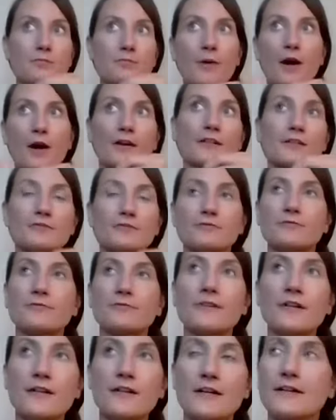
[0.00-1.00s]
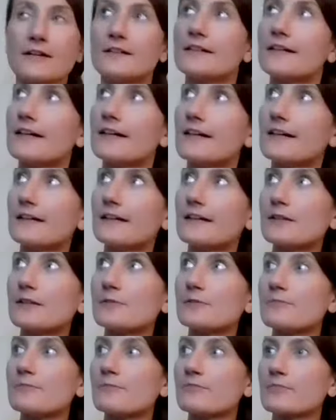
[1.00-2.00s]
part of
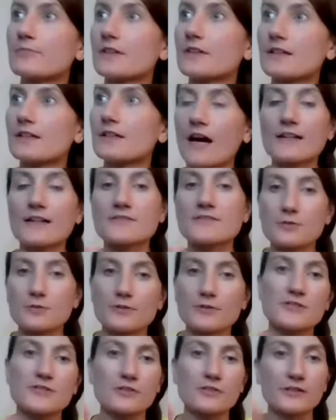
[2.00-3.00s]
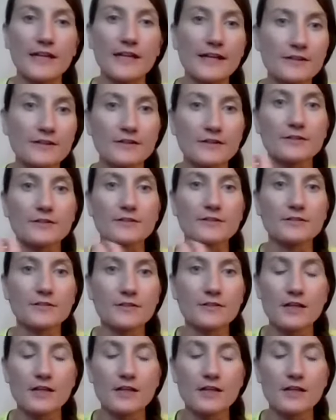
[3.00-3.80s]
um, God, source, creator,